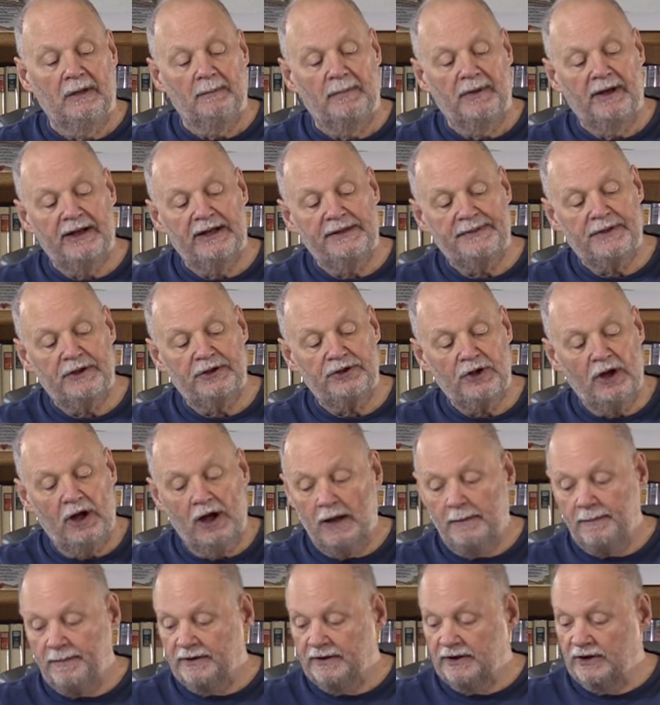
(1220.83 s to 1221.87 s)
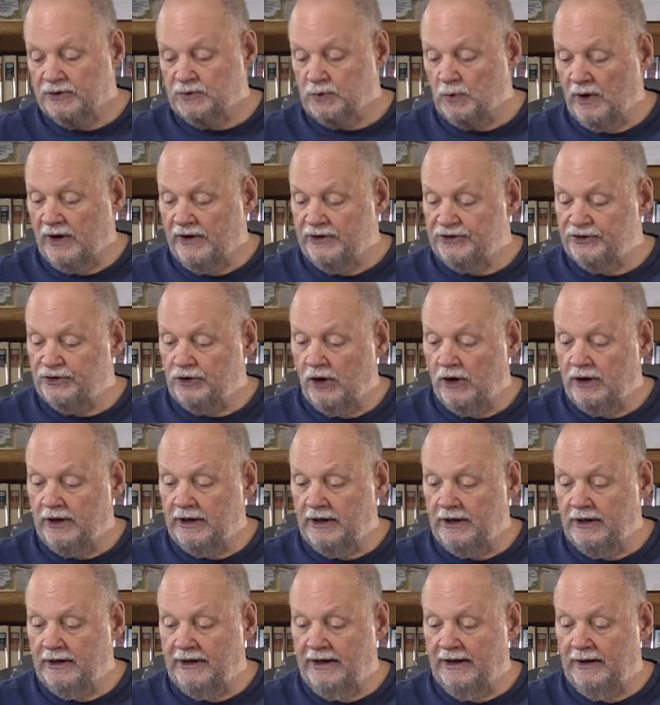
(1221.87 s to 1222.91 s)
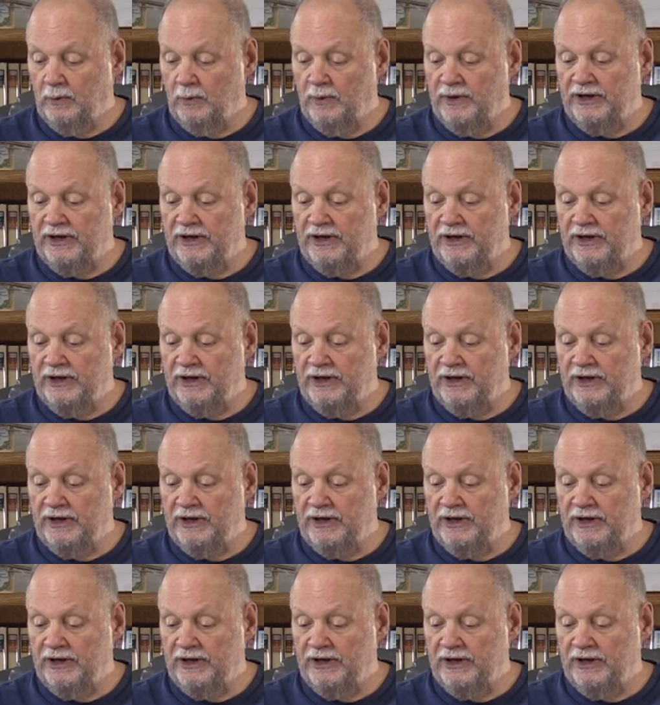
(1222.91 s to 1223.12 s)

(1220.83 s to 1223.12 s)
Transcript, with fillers: But at the top is where I started and